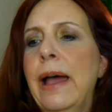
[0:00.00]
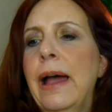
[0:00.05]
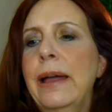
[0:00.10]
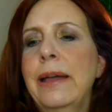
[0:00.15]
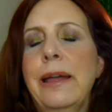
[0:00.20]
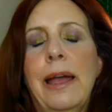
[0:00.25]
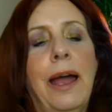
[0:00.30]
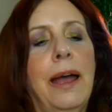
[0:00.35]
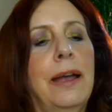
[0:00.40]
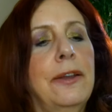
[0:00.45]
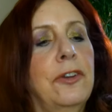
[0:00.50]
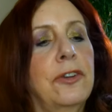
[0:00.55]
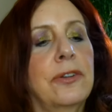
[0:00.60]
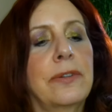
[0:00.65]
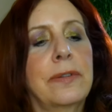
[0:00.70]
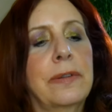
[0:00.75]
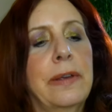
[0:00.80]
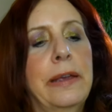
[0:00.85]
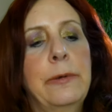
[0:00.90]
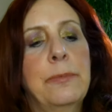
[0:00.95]
I, I
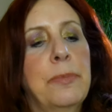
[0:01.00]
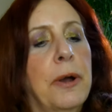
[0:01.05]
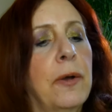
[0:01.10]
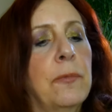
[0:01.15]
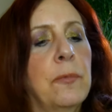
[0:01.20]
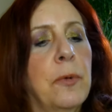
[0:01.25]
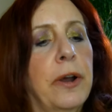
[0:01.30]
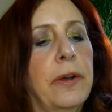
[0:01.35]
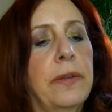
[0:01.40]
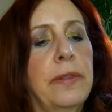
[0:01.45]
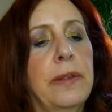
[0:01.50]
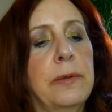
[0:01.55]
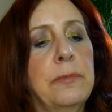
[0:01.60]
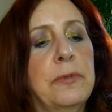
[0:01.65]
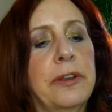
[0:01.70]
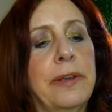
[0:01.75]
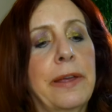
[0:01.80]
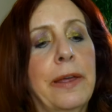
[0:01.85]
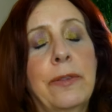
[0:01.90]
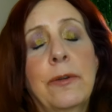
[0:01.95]
just keep on wearing
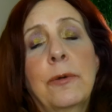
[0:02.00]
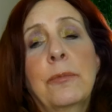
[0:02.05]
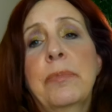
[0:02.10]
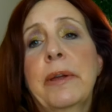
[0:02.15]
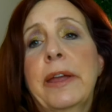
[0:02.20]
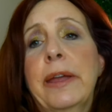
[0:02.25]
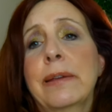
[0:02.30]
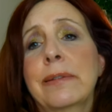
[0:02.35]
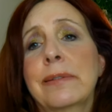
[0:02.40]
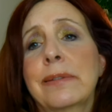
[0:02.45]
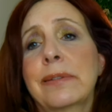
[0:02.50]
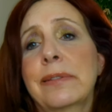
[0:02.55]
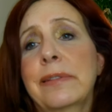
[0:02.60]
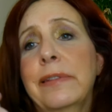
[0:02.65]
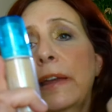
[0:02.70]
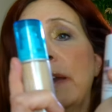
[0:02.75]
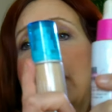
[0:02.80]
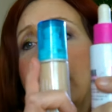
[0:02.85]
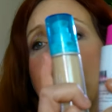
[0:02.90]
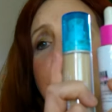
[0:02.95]
them together because
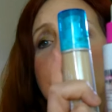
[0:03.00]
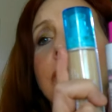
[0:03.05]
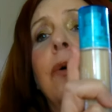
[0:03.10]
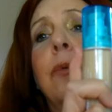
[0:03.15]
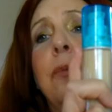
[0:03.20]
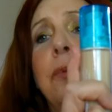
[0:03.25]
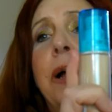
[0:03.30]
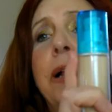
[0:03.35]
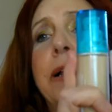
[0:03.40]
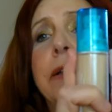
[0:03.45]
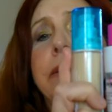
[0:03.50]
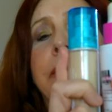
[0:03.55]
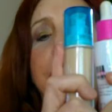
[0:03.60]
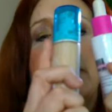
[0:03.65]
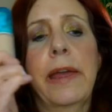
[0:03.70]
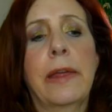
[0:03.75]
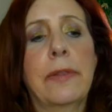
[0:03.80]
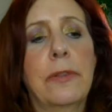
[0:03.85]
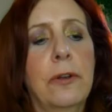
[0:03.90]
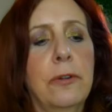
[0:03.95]
they go so well
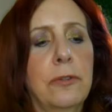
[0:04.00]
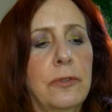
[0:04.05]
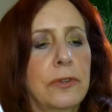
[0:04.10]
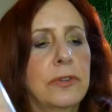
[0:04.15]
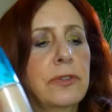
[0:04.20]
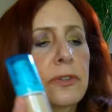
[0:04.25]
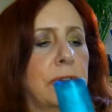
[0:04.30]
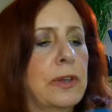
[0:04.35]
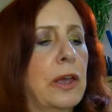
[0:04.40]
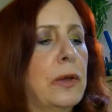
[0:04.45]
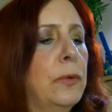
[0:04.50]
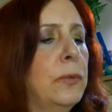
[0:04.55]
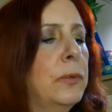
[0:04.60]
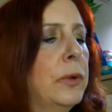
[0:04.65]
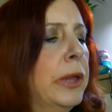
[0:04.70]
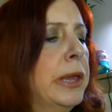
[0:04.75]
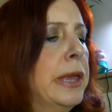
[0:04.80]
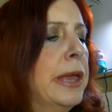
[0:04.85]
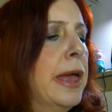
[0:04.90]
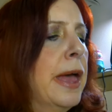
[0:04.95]
together. So
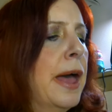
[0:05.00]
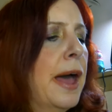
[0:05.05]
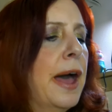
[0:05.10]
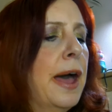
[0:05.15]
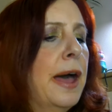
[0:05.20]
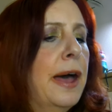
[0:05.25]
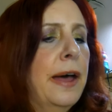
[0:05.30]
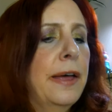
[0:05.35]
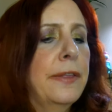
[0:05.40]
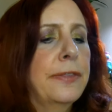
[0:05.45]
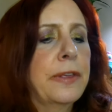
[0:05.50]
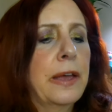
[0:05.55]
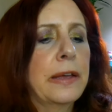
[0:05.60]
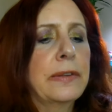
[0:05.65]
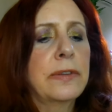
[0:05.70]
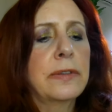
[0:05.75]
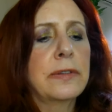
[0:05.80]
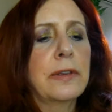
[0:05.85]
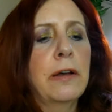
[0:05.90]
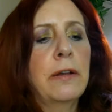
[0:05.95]
uh,
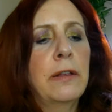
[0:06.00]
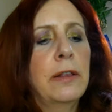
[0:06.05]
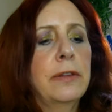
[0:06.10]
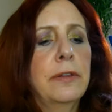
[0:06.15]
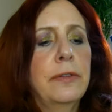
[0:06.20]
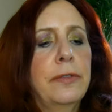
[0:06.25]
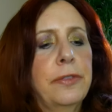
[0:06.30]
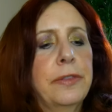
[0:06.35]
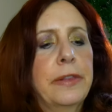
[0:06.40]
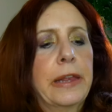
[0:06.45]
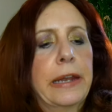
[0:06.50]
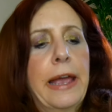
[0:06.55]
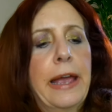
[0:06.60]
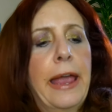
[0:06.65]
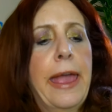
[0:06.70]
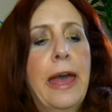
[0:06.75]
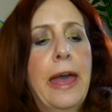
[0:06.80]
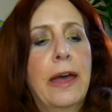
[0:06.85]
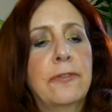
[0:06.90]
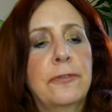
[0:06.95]
that's all that I
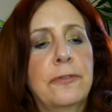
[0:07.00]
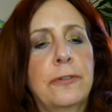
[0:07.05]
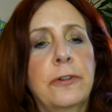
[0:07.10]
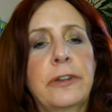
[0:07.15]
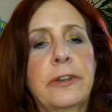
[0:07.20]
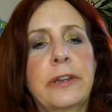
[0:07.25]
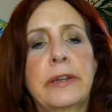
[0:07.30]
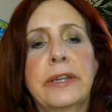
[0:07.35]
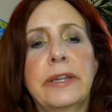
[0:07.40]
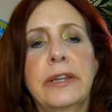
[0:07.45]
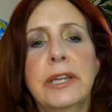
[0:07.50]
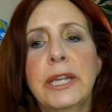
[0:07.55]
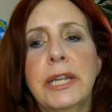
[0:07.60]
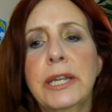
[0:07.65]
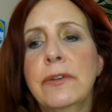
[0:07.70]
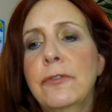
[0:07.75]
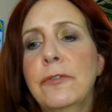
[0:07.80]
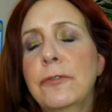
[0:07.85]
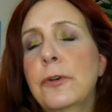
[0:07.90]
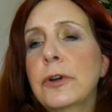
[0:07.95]
have for, t
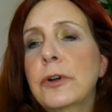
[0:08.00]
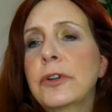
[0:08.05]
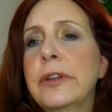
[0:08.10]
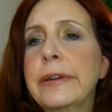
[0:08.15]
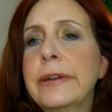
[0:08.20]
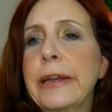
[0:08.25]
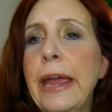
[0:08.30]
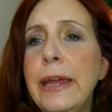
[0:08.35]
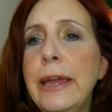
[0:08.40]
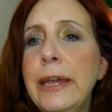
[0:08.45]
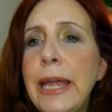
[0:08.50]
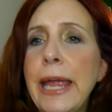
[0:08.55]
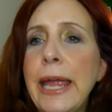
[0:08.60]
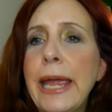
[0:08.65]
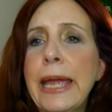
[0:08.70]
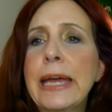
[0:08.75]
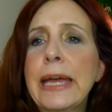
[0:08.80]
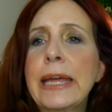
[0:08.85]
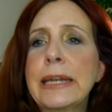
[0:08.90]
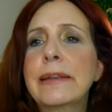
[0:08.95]
for today,
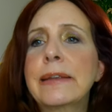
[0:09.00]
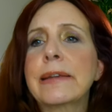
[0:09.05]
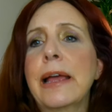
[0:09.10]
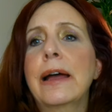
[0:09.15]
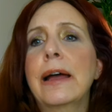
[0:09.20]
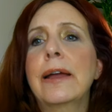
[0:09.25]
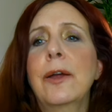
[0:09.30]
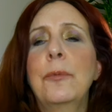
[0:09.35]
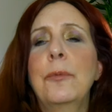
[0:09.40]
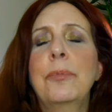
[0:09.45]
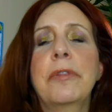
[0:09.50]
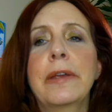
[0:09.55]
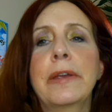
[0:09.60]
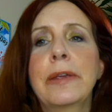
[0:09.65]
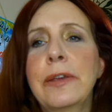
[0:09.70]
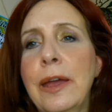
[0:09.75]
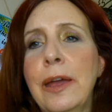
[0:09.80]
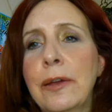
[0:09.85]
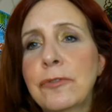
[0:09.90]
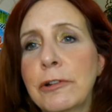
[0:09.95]
and I hope
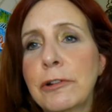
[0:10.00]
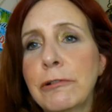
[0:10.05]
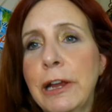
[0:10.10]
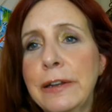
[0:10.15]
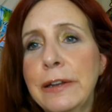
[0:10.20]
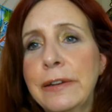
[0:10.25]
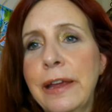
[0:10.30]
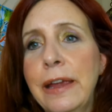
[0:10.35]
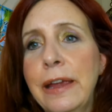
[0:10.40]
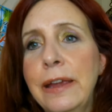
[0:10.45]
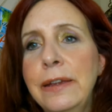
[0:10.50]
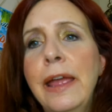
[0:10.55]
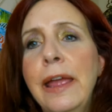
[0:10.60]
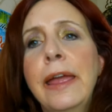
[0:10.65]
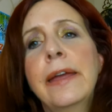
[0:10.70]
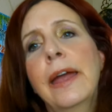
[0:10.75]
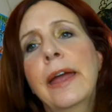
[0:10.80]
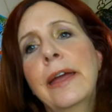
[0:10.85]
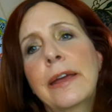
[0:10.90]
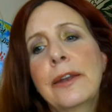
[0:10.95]
that you have a great day
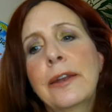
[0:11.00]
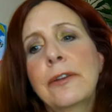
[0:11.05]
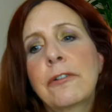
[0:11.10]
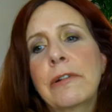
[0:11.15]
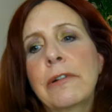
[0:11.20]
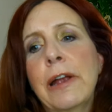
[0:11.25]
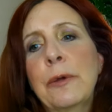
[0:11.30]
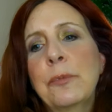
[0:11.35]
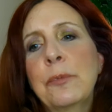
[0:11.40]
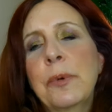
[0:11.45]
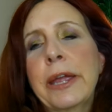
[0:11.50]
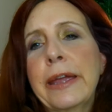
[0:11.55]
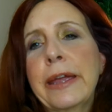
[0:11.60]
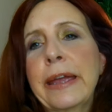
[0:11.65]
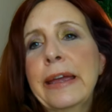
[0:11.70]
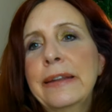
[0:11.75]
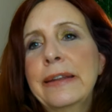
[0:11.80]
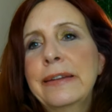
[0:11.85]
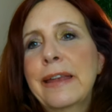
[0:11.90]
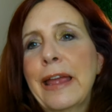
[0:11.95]
and a great
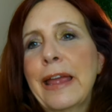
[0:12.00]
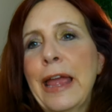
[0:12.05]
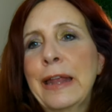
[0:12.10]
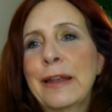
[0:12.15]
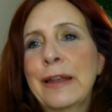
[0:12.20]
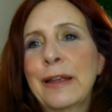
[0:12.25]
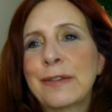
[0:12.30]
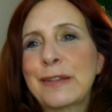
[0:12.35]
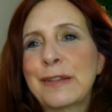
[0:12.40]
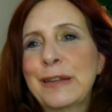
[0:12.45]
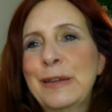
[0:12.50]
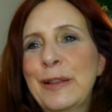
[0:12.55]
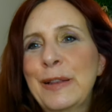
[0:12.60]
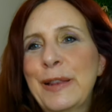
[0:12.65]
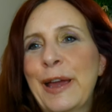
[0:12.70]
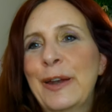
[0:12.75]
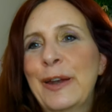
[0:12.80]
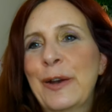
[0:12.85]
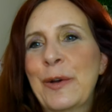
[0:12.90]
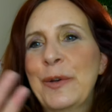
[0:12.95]
weekend, and I'll see you
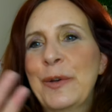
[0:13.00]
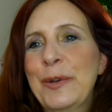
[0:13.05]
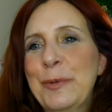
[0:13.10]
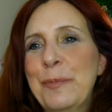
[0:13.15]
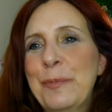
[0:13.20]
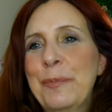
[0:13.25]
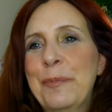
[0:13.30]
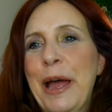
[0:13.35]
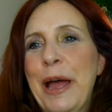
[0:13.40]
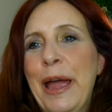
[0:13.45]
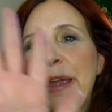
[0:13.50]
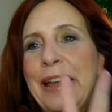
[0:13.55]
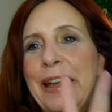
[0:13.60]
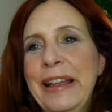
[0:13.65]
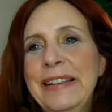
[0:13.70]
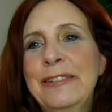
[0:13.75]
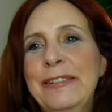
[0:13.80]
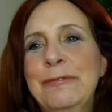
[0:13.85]
later. Bye.